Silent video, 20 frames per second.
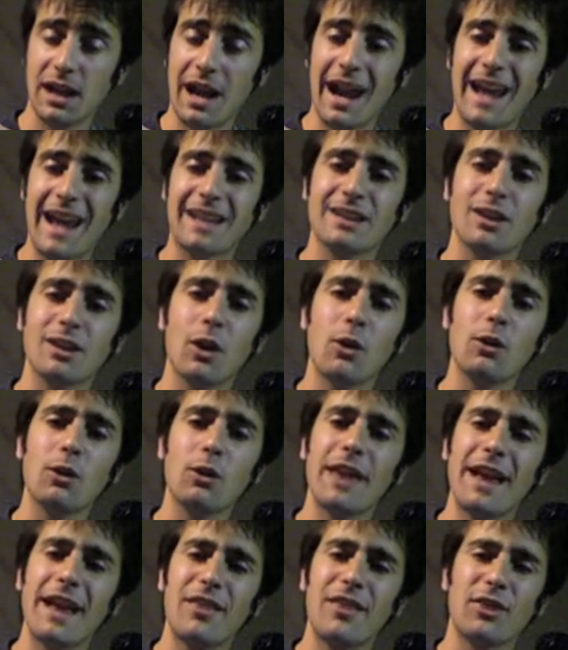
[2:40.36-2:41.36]
and lower
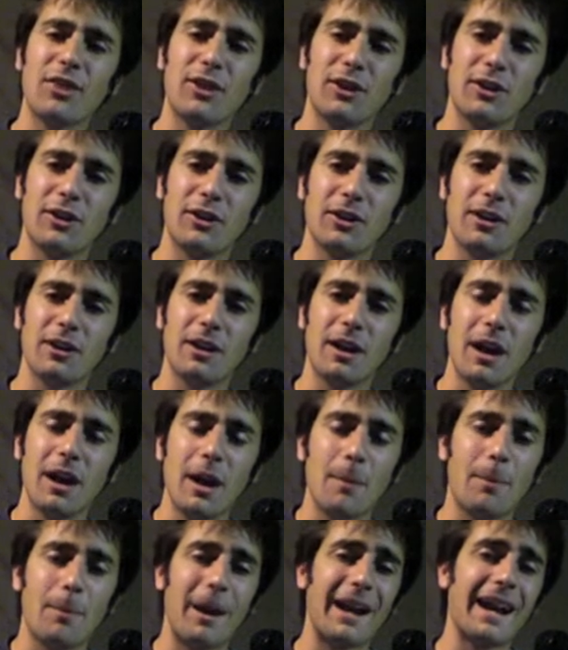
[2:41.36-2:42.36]
that
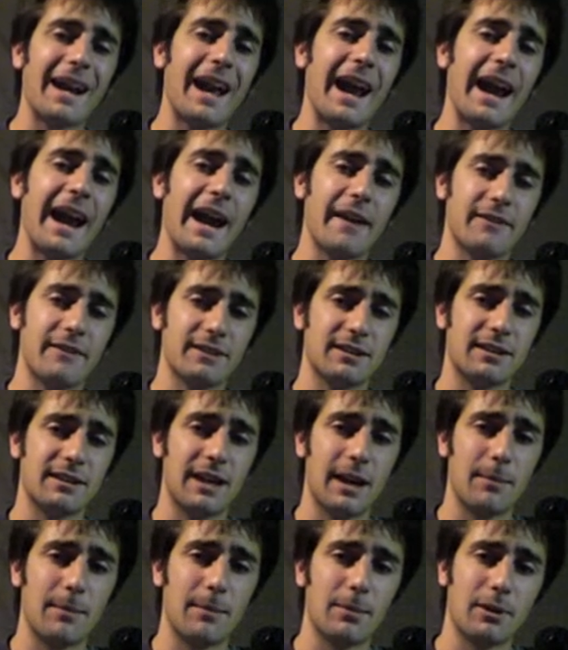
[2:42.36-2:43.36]
third by a half
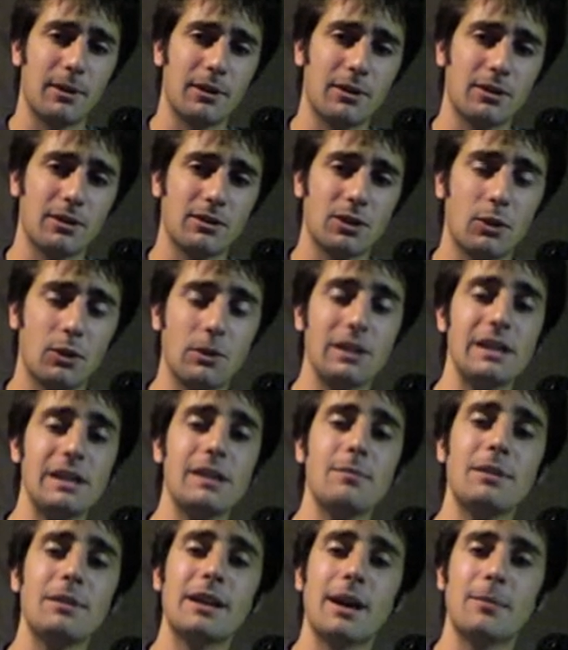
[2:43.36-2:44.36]
step. So E
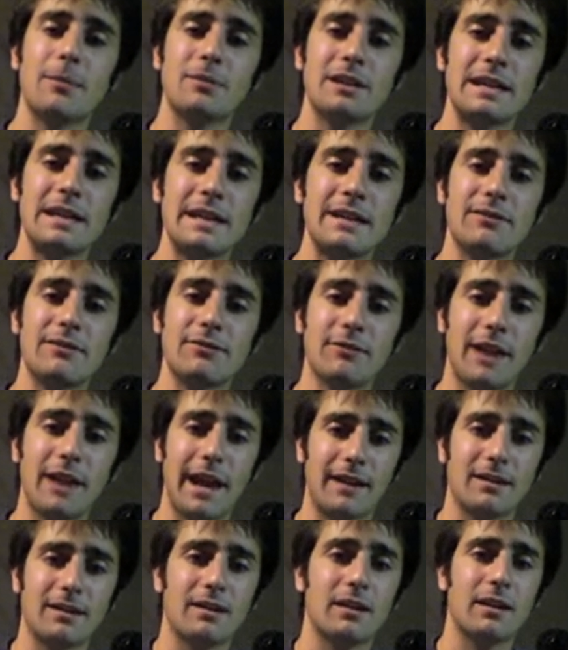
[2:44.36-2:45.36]
becomes E flat.